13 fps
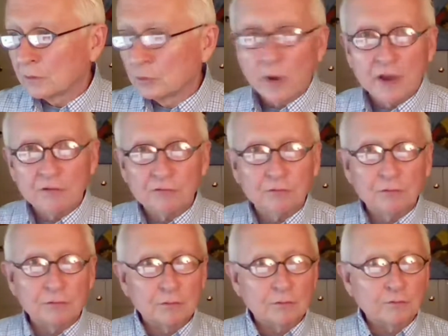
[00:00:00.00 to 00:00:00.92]
great
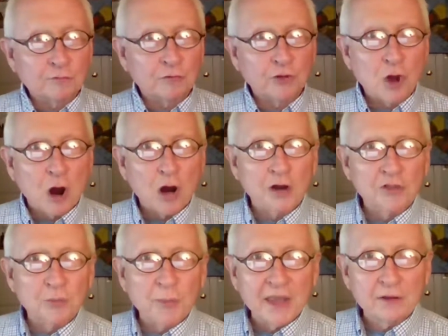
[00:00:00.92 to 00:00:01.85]
for the car and
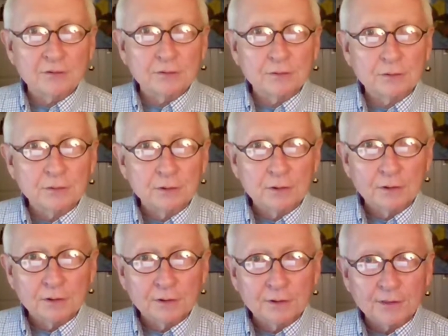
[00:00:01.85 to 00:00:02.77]
the paint.
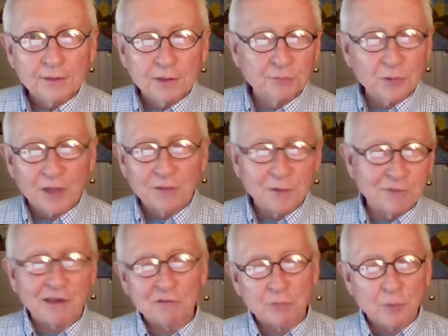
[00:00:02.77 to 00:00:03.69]
That was probably my
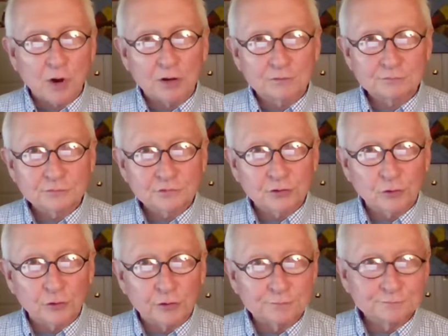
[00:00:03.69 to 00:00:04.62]
favorite part to
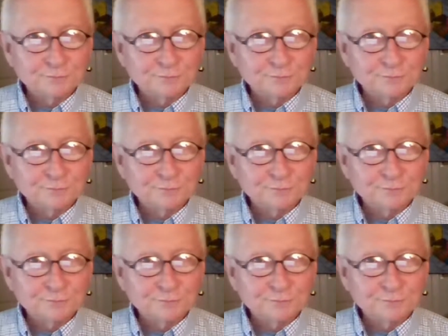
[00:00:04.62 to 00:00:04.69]
learn.